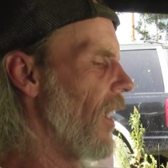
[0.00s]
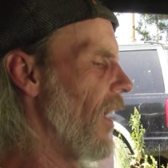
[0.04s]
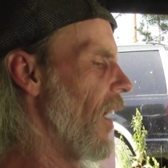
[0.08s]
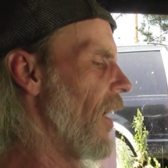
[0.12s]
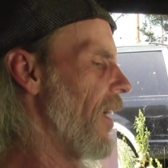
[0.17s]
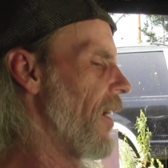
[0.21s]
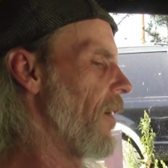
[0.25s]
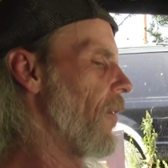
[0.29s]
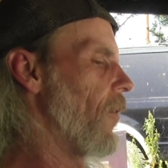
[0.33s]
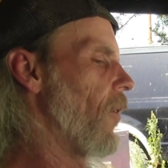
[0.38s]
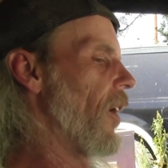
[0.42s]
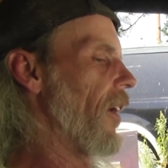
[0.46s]

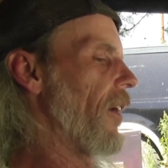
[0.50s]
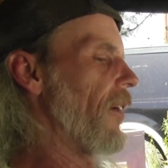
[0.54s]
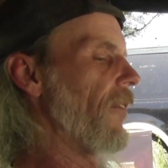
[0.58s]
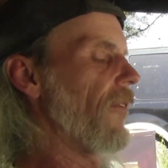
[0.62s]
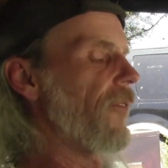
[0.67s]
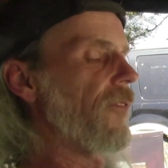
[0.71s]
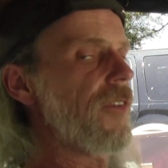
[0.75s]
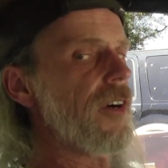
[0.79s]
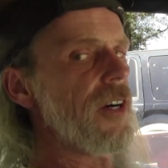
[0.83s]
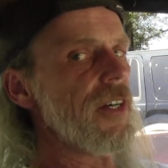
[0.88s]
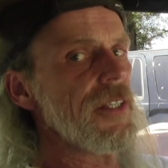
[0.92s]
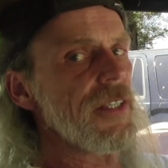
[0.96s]
Anyway,
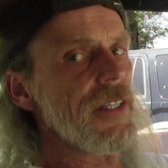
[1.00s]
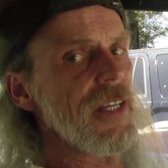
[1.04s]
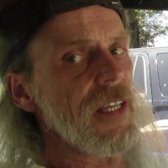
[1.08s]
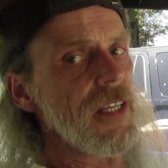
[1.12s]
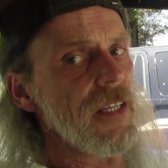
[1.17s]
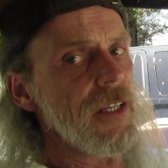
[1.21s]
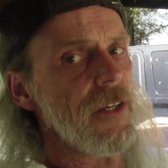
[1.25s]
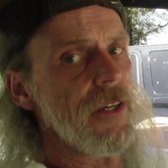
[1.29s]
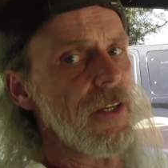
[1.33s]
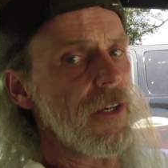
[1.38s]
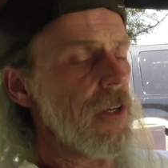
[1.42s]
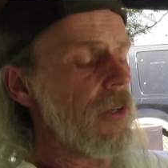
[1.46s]
first
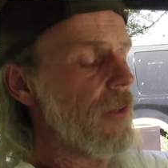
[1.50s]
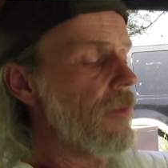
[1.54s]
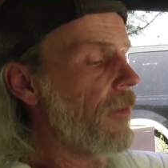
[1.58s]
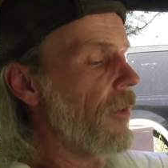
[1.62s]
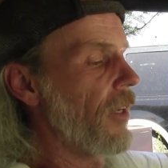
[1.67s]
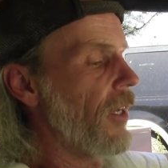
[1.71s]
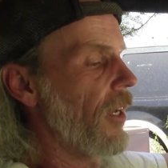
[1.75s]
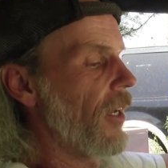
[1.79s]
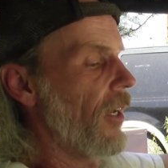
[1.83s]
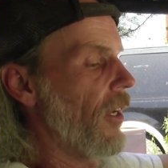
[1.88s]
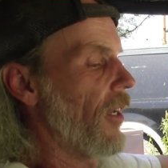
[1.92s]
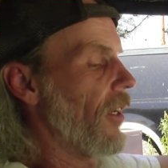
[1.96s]
thing you do,
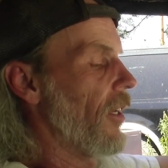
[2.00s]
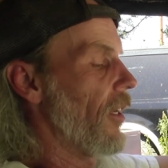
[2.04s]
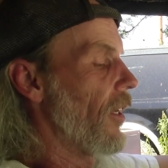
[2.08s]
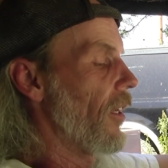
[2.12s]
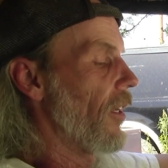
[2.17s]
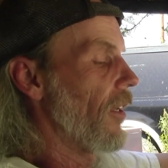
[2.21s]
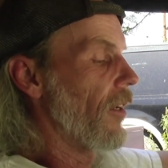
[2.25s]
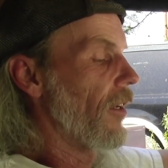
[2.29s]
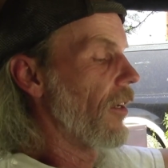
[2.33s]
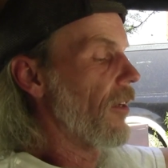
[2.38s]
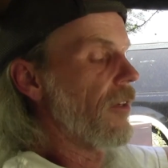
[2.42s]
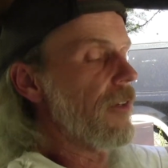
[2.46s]

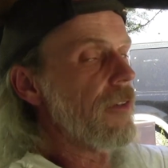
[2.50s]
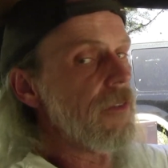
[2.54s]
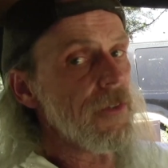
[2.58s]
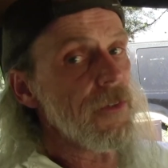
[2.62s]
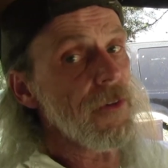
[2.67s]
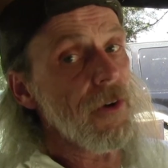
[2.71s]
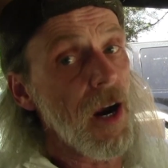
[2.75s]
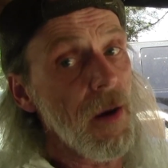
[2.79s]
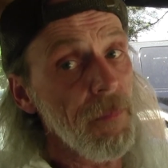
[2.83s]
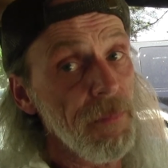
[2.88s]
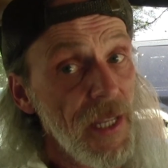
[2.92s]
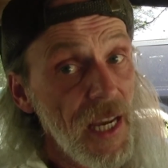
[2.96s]

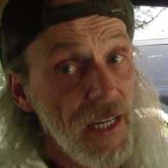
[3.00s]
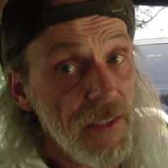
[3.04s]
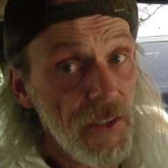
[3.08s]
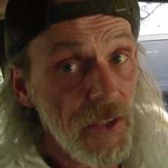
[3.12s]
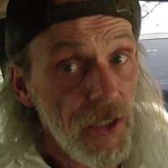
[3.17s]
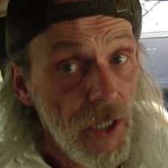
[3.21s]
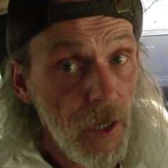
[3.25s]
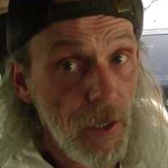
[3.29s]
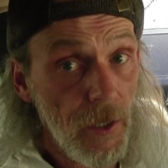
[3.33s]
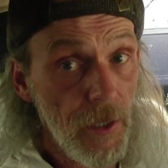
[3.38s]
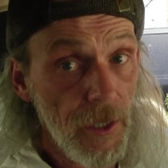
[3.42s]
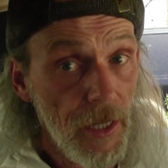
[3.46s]
drop that
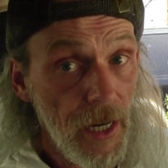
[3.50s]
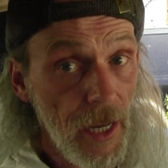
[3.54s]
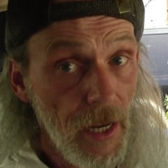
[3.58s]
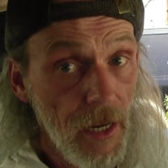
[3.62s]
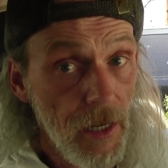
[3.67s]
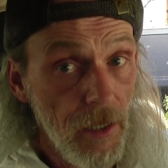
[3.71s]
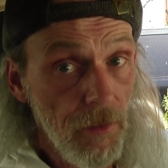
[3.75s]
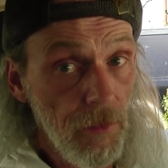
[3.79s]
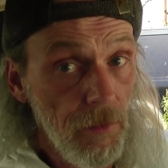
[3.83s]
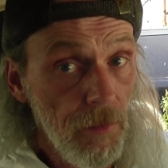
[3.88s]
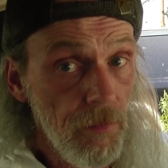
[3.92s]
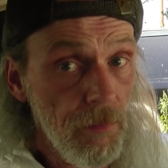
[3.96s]
sucker
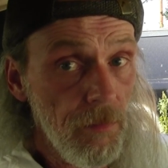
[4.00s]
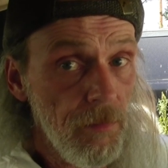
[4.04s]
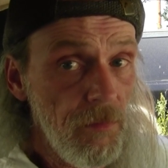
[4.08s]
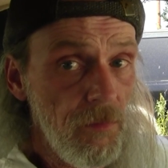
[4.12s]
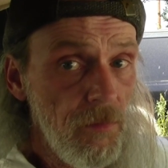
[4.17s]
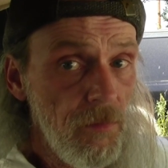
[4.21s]
down.